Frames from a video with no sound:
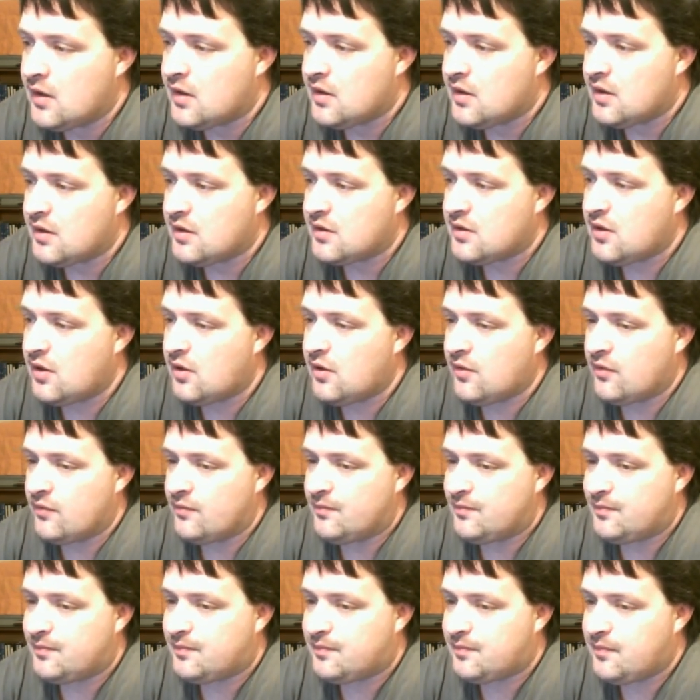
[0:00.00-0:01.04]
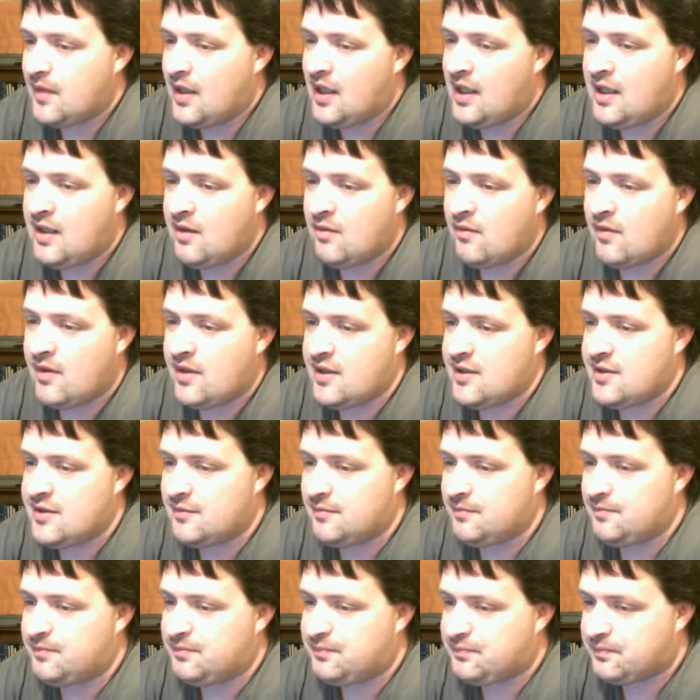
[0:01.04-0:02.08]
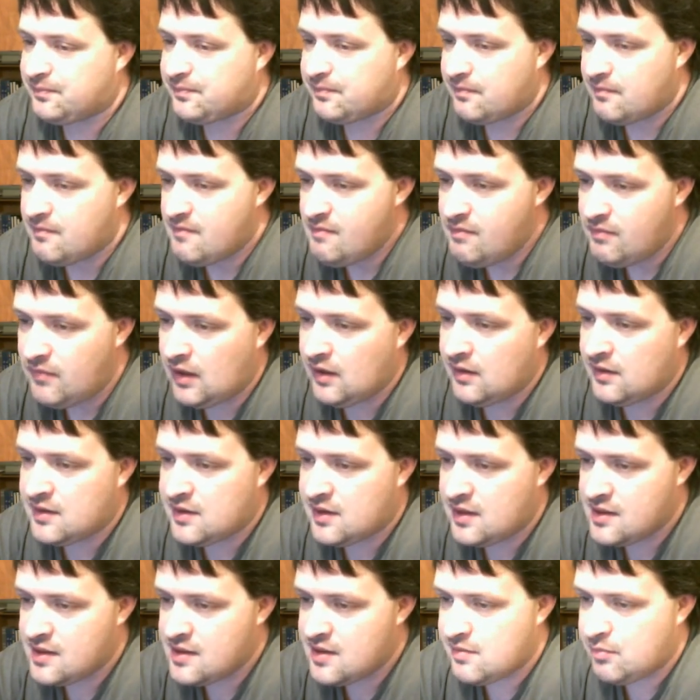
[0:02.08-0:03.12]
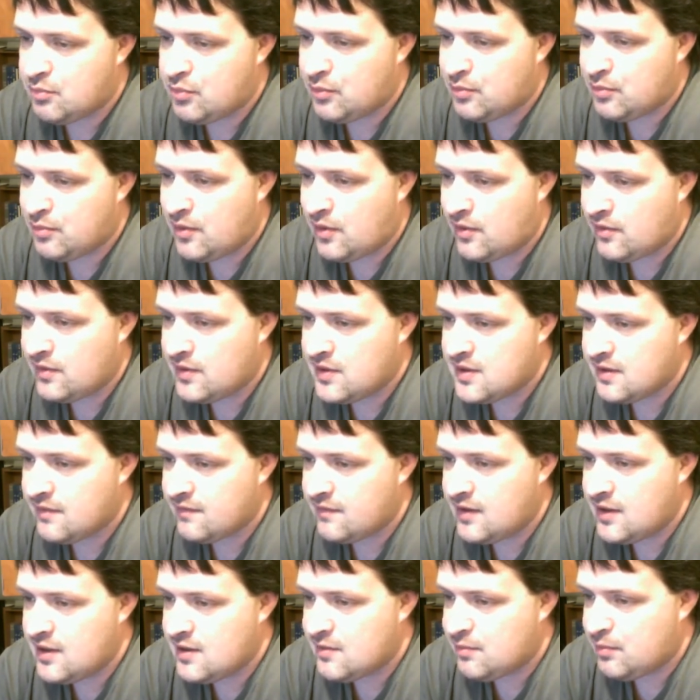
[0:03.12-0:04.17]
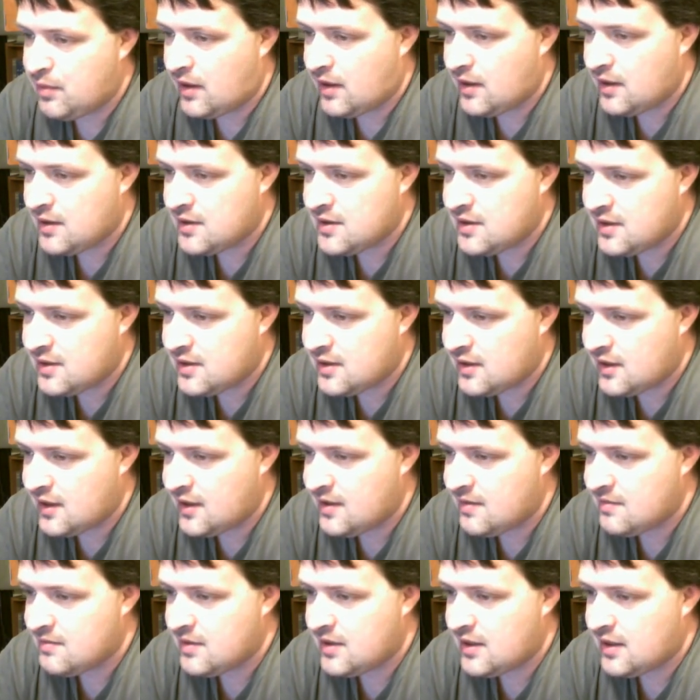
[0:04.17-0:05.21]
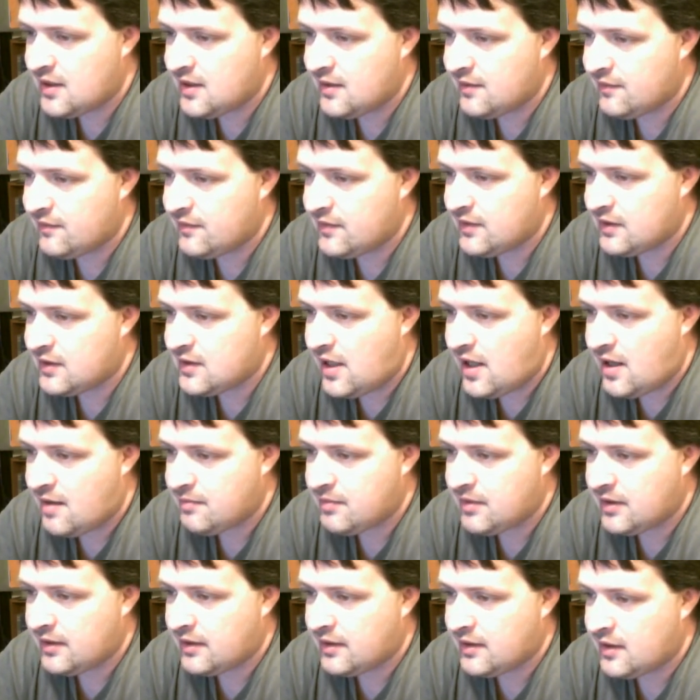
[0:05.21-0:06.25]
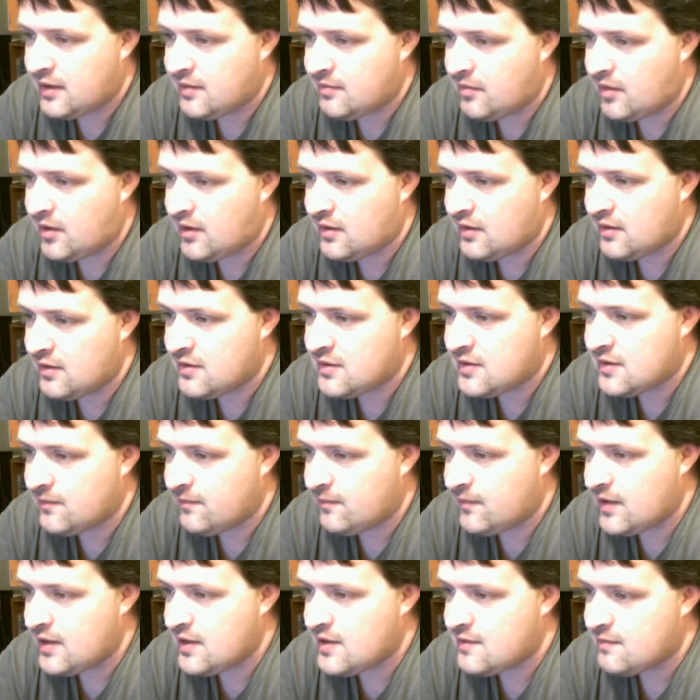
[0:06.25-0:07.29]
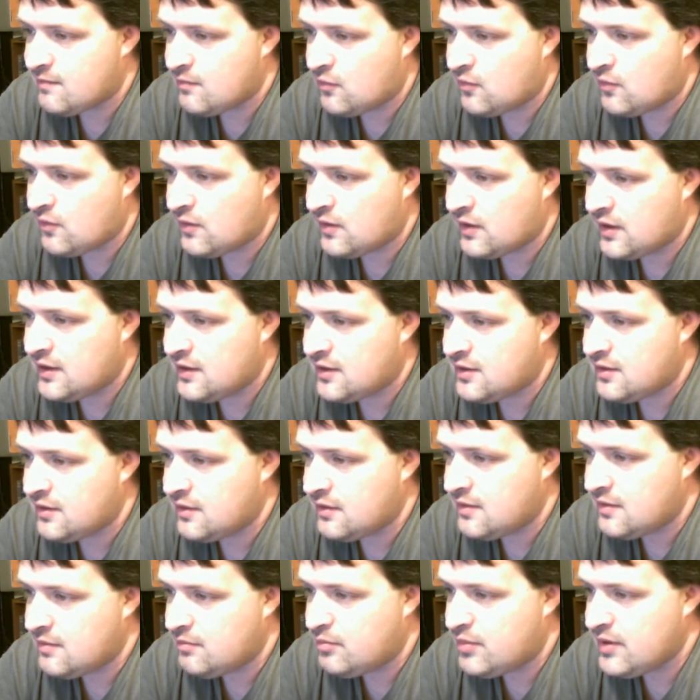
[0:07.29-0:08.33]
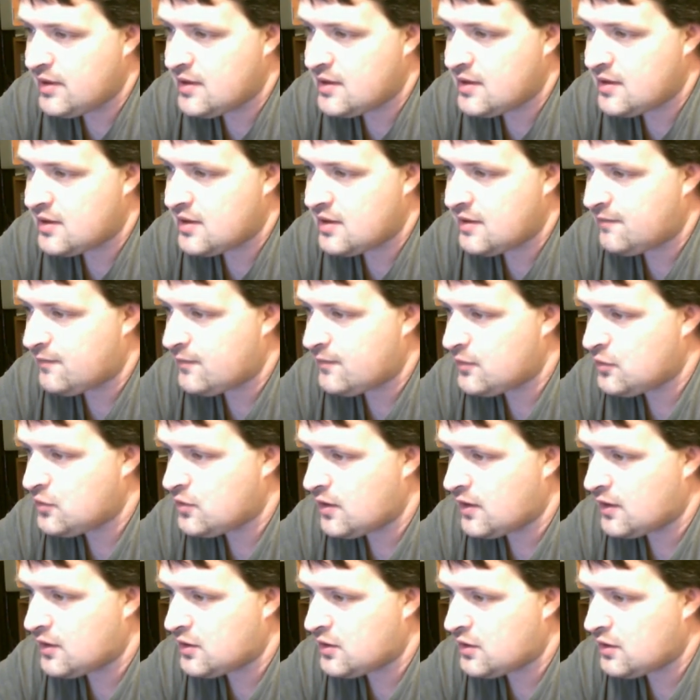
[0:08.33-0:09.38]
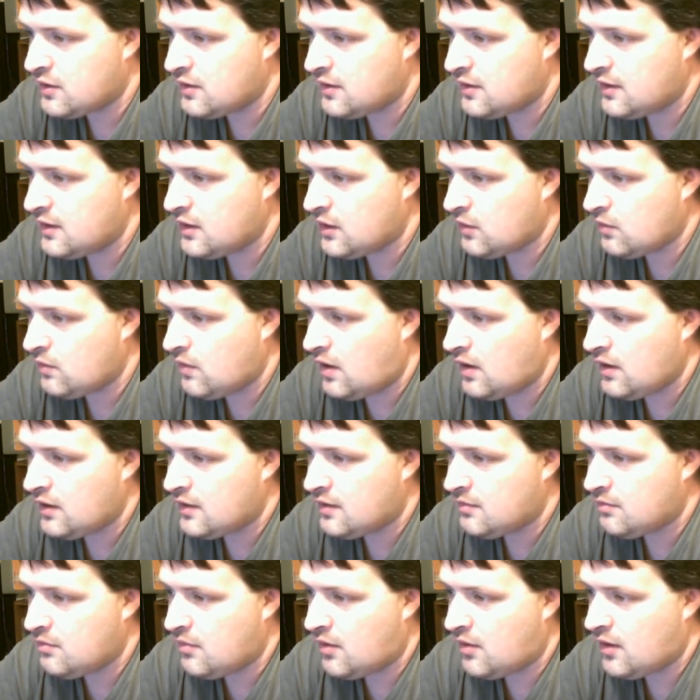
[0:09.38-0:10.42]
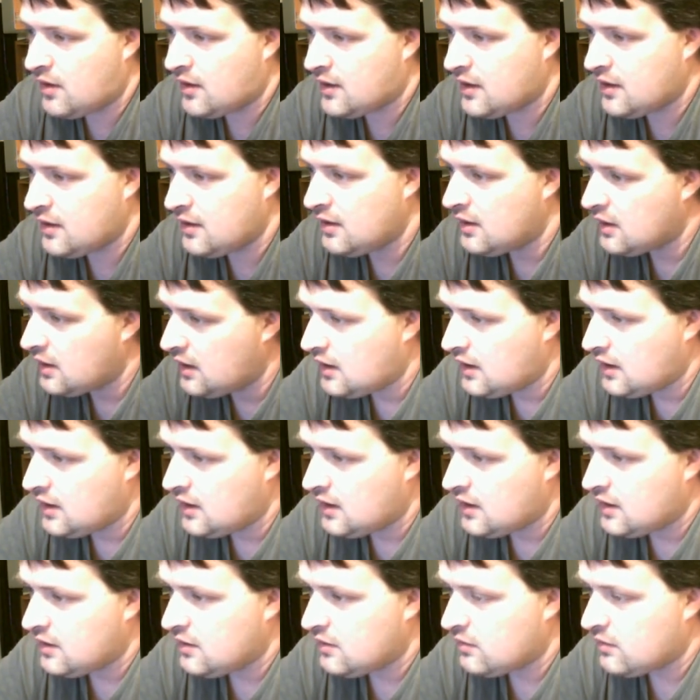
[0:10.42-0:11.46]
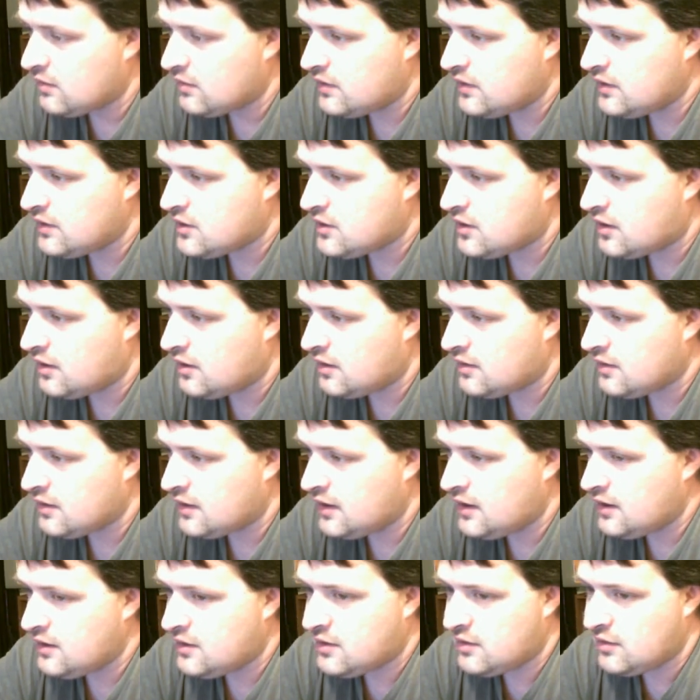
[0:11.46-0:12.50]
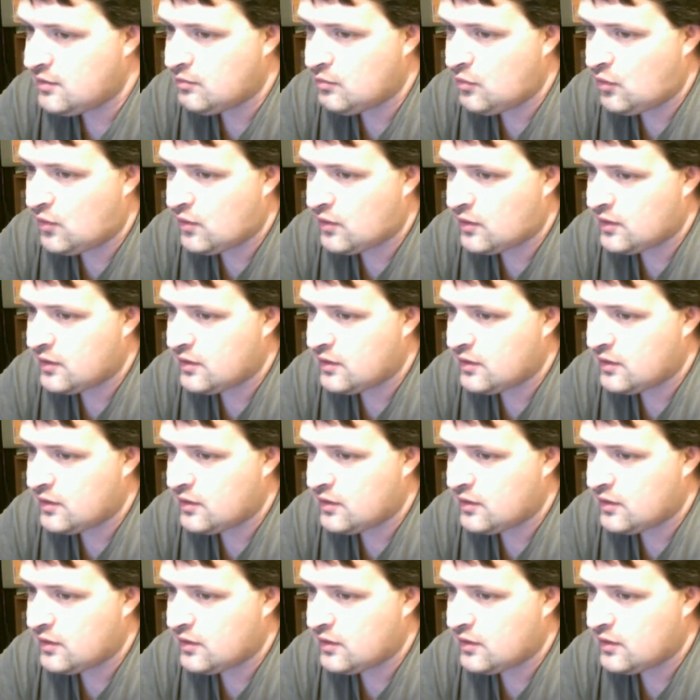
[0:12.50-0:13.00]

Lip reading: So, anyways, it says proponents of these policies claim that if the top income earners invest more into the business infrastructure and quality market, it will in turn lead to more